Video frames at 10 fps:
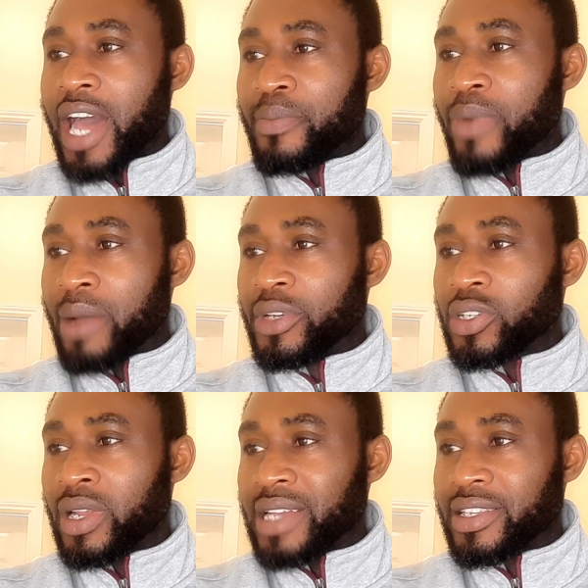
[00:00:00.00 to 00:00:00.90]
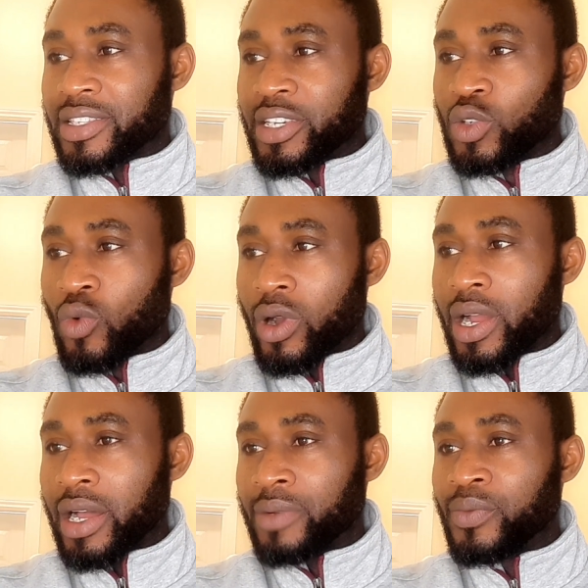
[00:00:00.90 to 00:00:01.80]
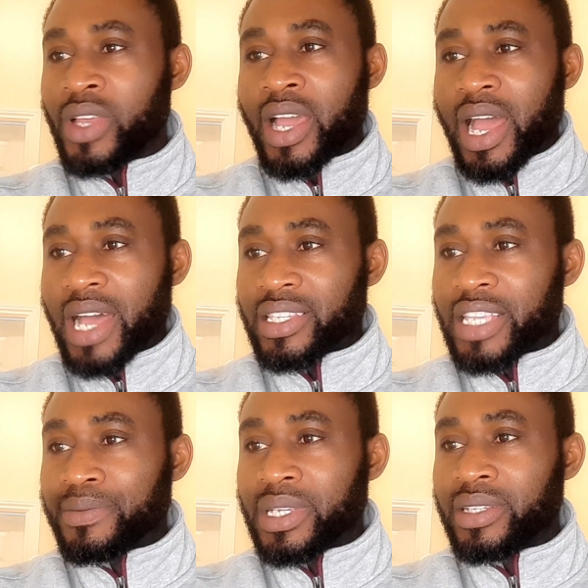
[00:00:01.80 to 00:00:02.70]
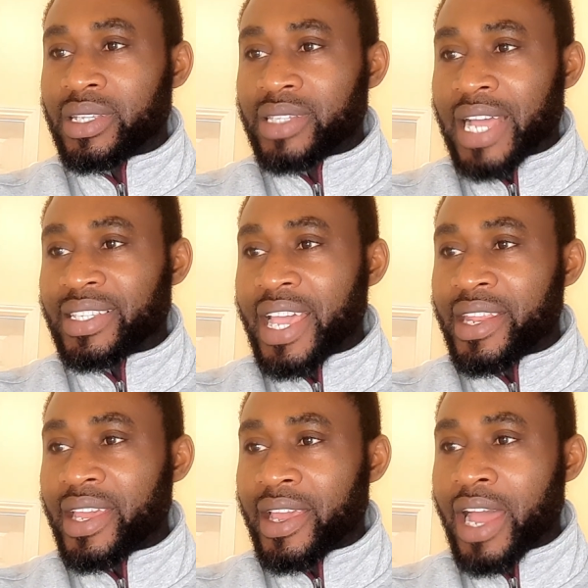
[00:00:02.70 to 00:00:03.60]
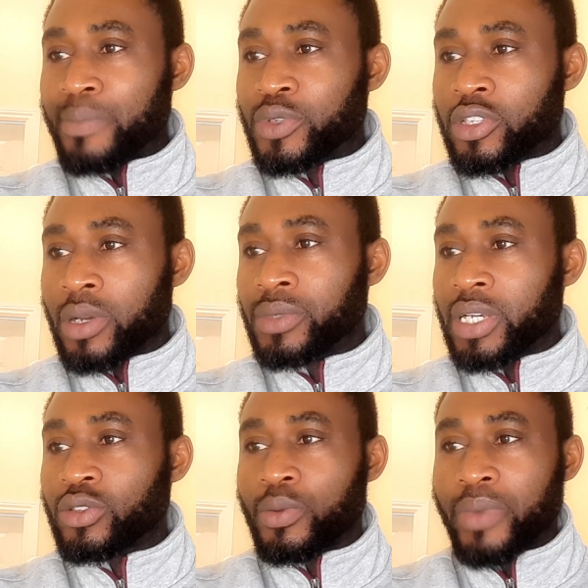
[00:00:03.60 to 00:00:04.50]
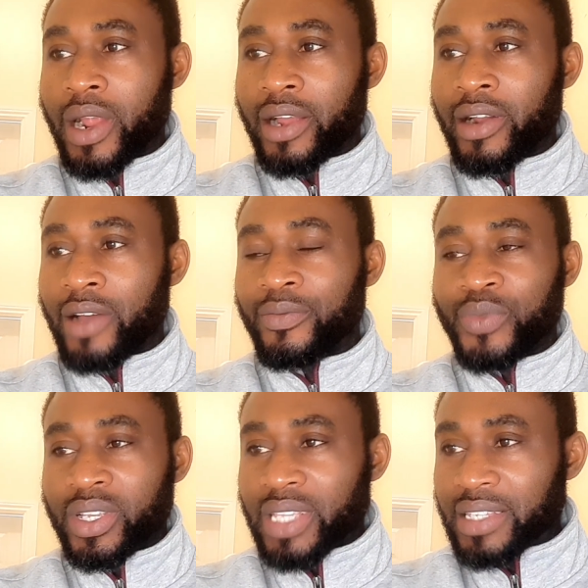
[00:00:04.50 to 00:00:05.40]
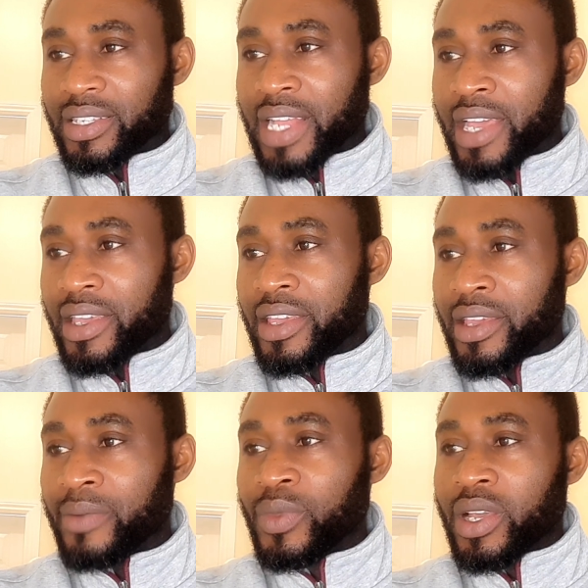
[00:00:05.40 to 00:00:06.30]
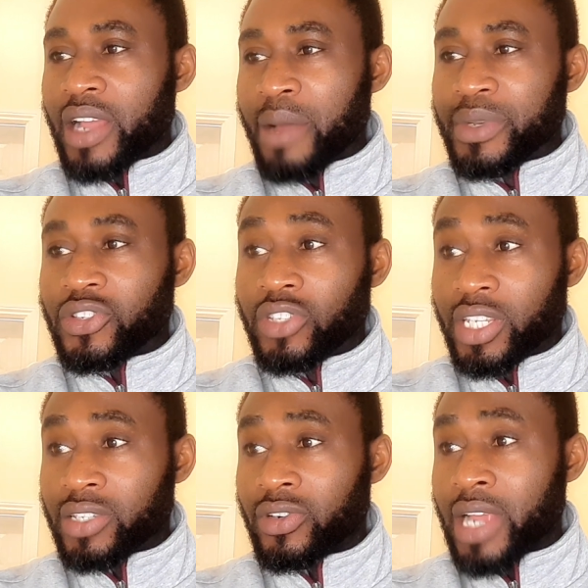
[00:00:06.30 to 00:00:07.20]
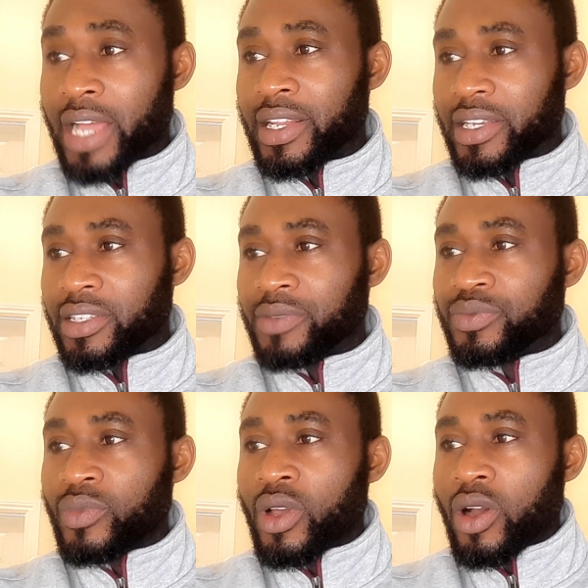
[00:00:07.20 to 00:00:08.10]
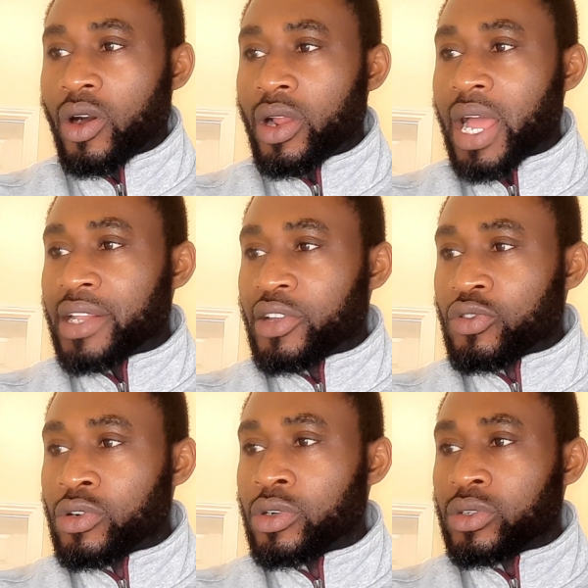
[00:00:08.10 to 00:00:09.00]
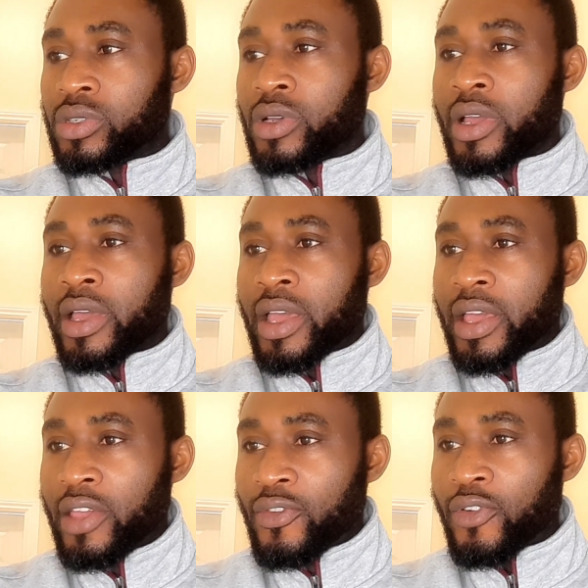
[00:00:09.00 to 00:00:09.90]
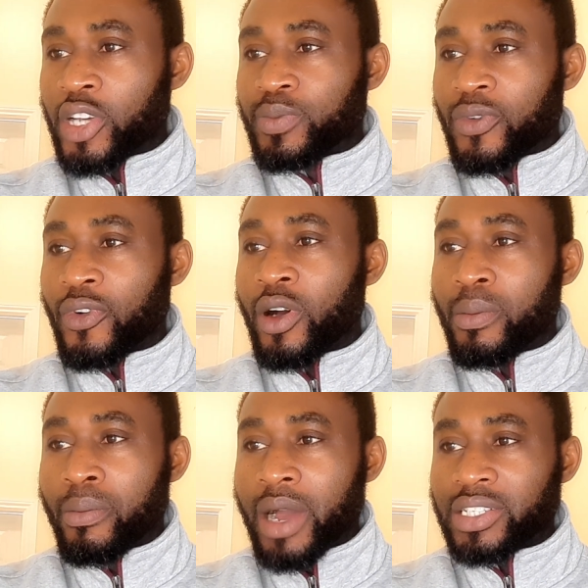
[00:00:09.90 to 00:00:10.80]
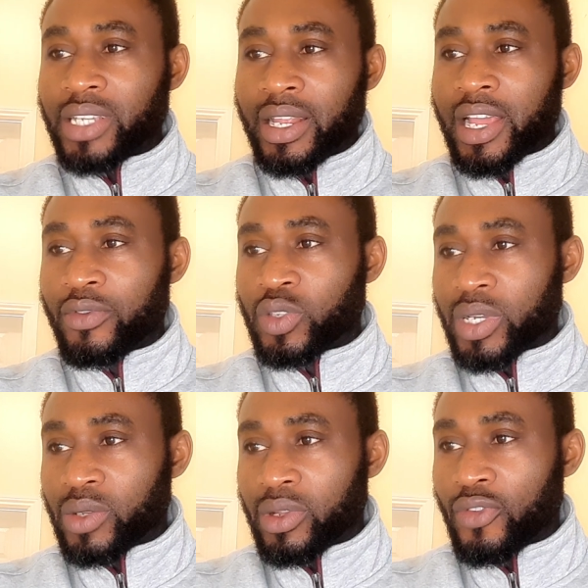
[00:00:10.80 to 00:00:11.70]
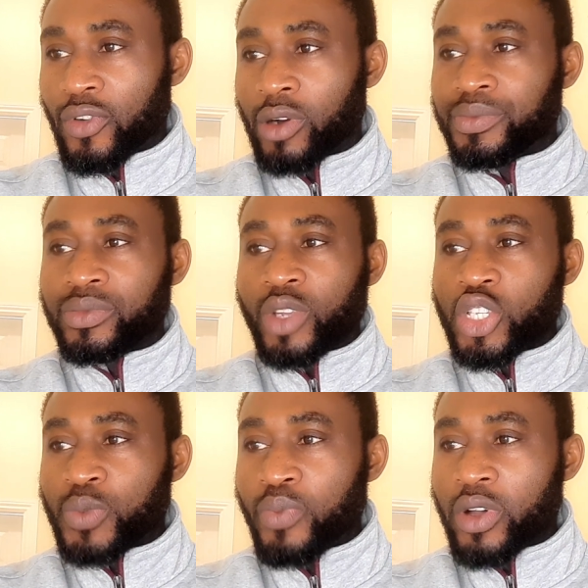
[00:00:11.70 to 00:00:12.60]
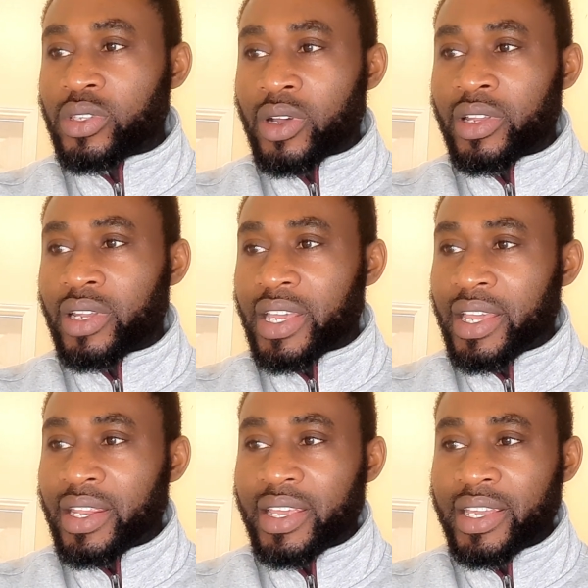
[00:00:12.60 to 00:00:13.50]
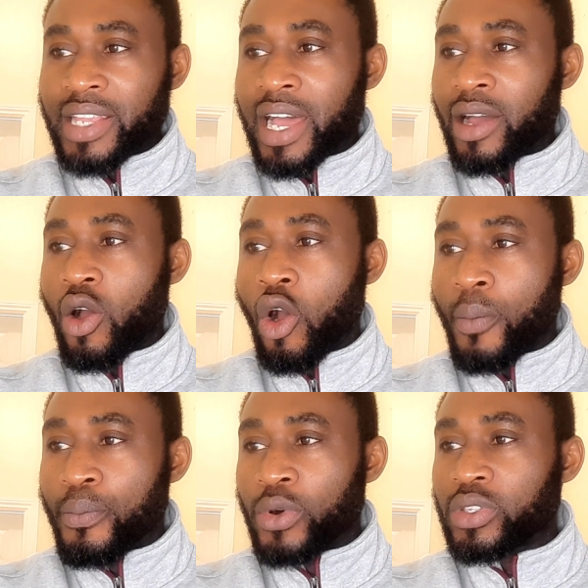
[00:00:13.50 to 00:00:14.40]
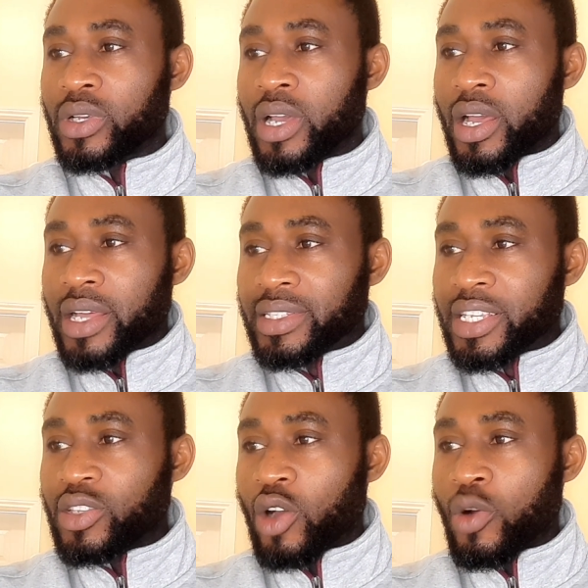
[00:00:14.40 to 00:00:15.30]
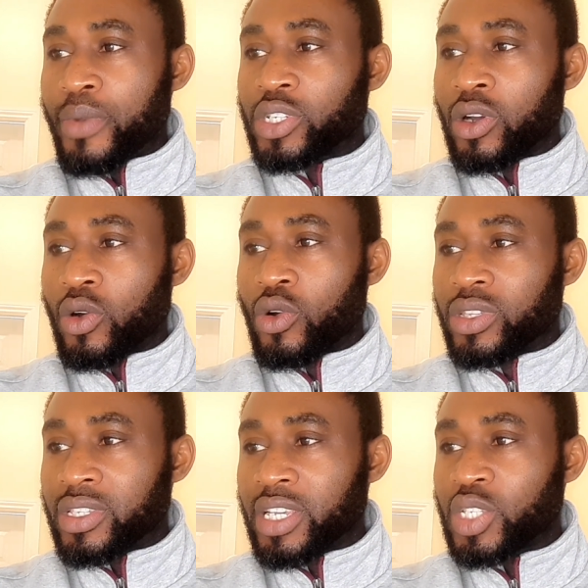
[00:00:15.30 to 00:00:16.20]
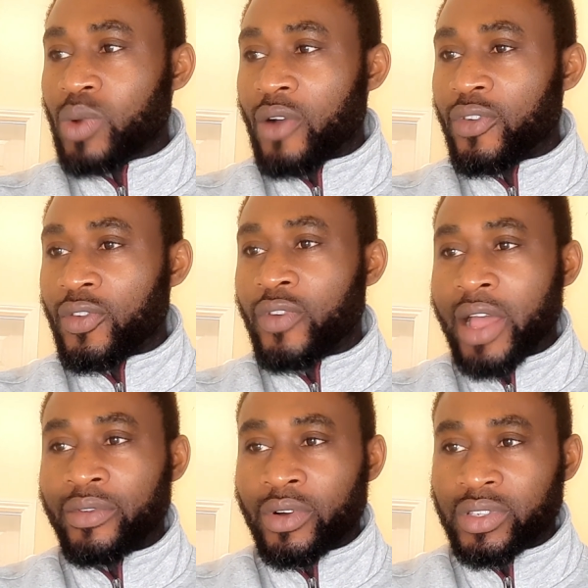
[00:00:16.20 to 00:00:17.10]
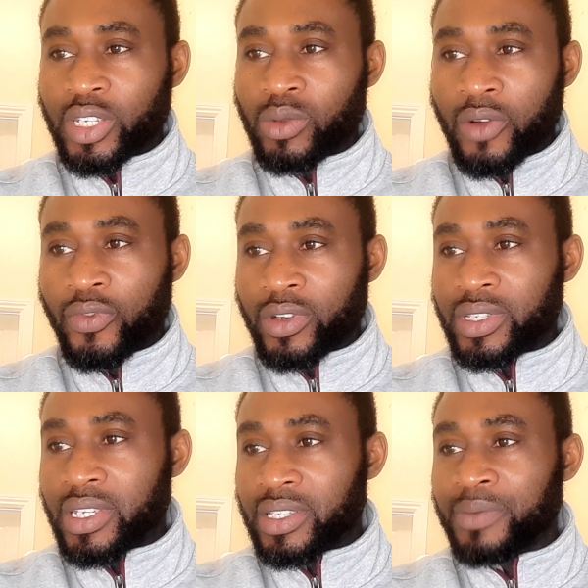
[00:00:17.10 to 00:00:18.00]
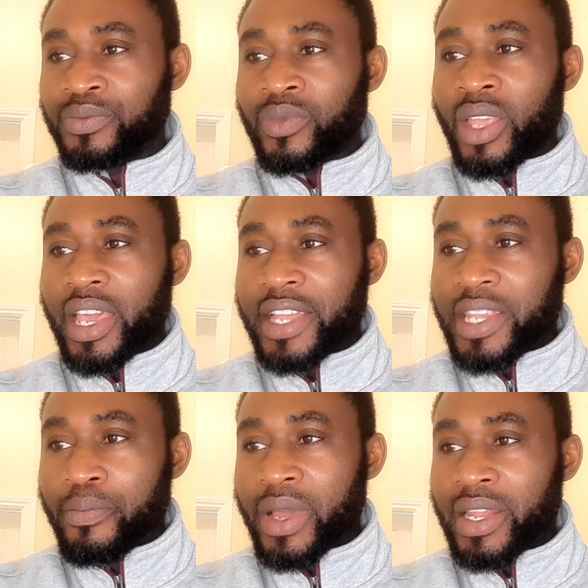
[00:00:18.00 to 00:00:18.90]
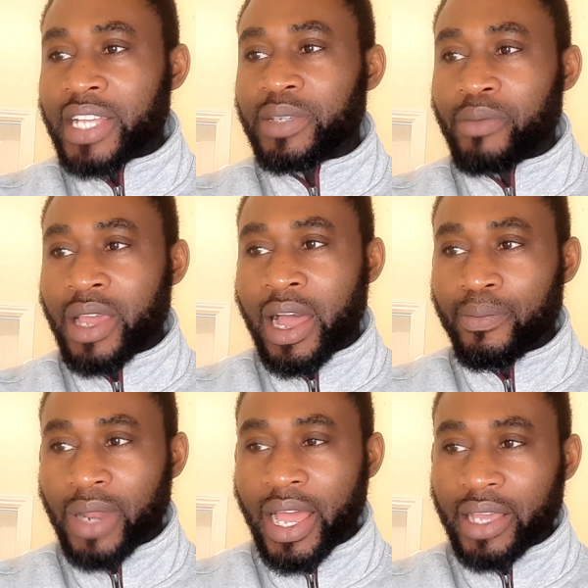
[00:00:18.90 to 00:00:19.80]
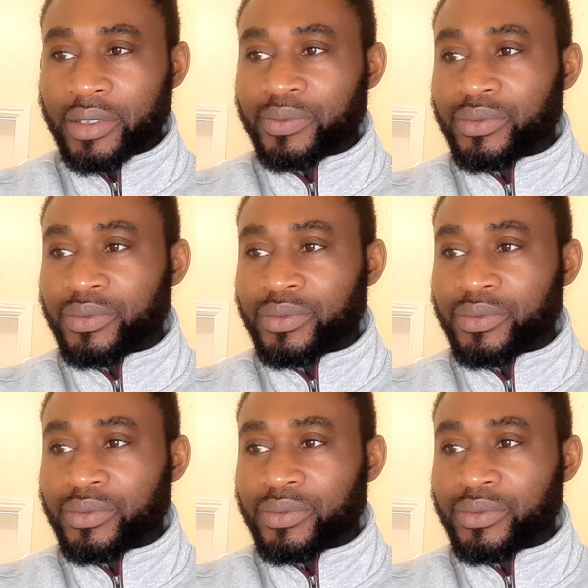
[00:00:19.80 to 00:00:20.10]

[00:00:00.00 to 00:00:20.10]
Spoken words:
had permission as a skilled worker, accepting that any gap subject to paragraph 39E can be disregarded. Under the rules enforced before March 11, 2024, sponsored in either or both this occupation code 6145 or 6146, a dependent may apply.